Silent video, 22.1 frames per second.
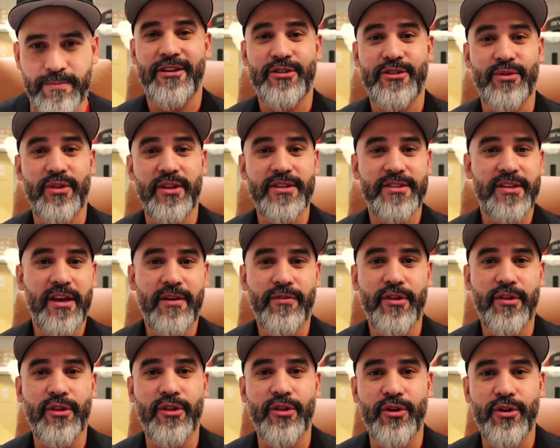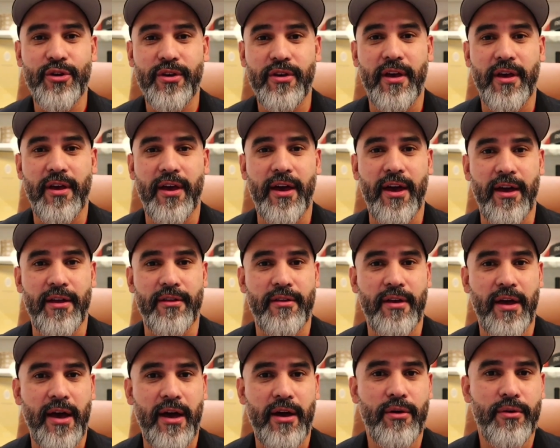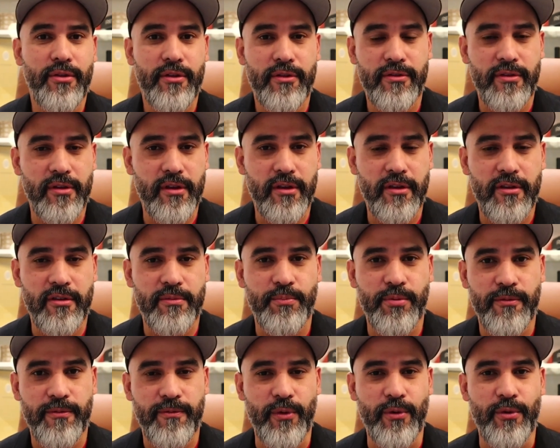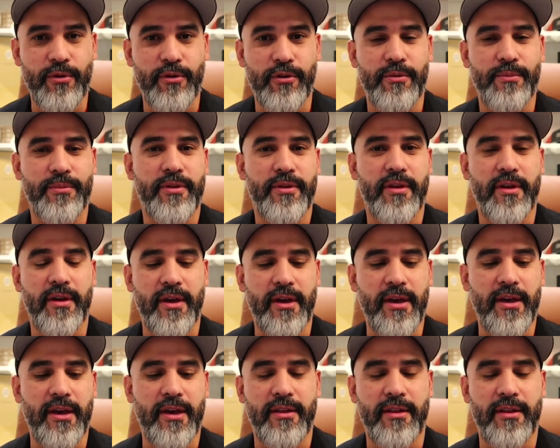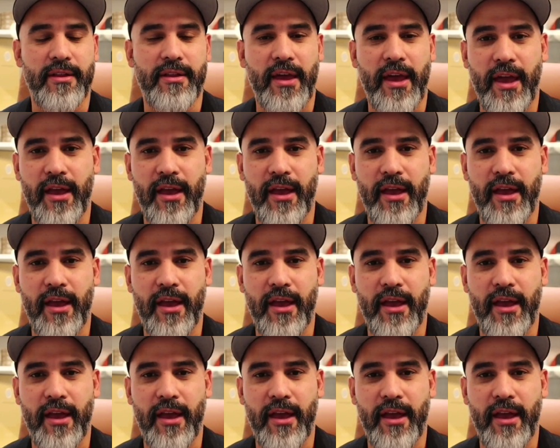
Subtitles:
So let's have a look at how the cities performed and